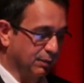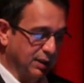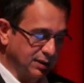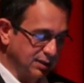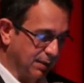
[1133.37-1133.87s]

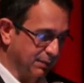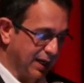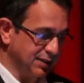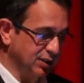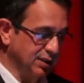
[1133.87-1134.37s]
But in some
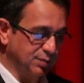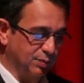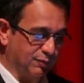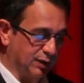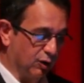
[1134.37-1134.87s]
cases,
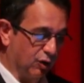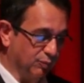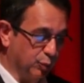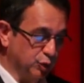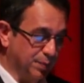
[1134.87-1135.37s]
with a lot
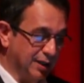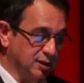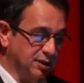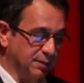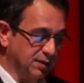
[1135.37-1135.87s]
of
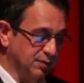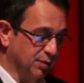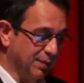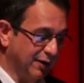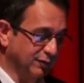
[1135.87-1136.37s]
postprandial symptoms,
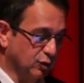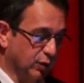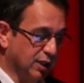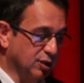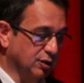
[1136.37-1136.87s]
you may have to do
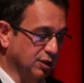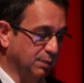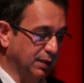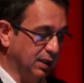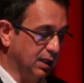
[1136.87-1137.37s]
an
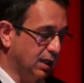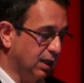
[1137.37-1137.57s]
endoscopy.